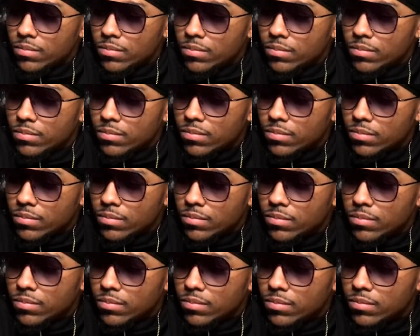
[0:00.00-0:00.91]

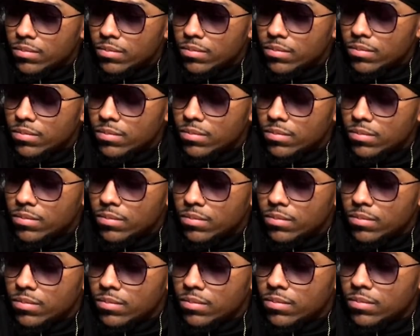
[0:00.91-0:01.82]

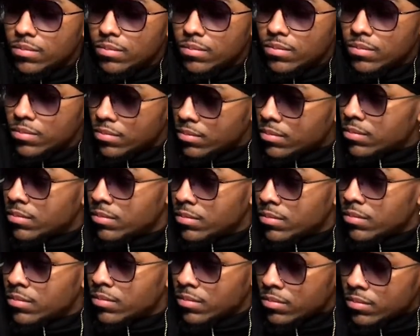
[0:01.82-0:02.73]

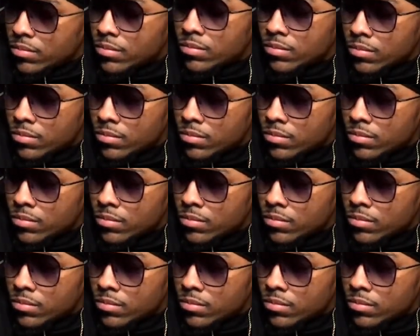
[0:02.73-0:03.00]
The person shown says nothing.